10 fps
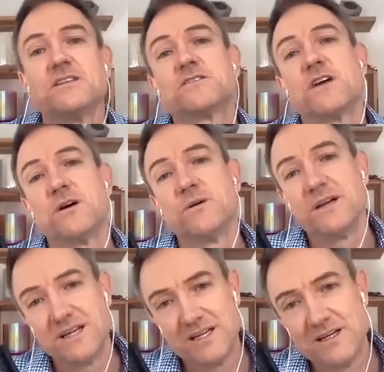So
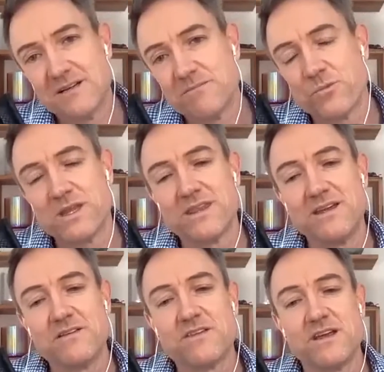when
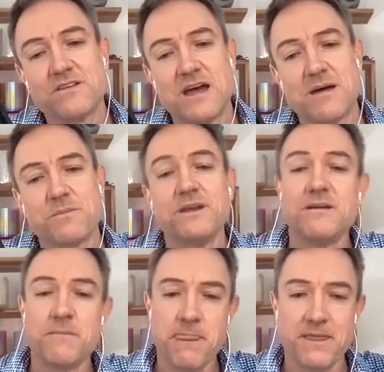these things happen,